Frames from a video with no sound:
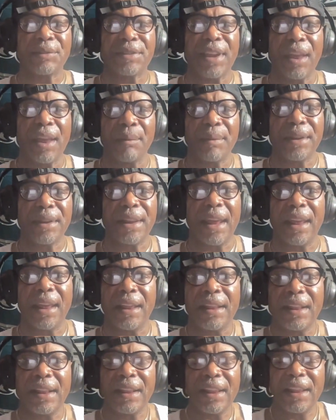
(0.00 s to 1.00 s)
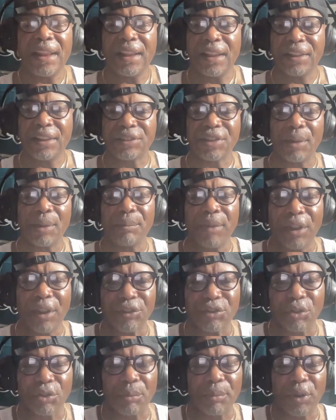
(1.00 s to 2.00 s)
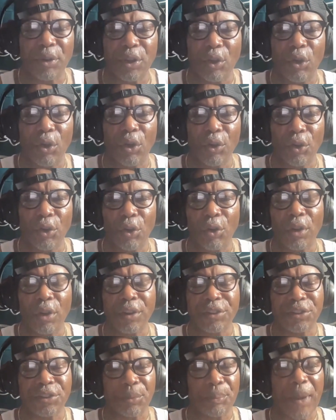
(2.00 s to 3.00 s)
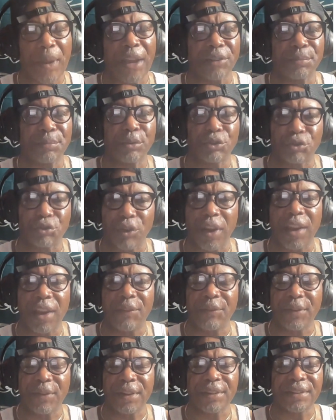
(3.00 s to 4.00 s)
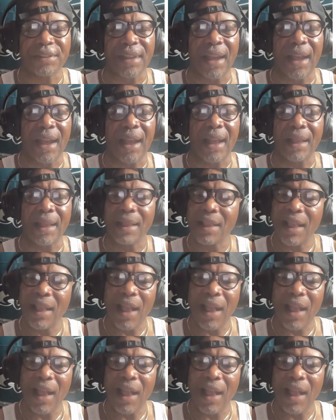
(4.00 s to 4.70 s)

tell me that something else is going to be going on. It's a possible trade for this guy.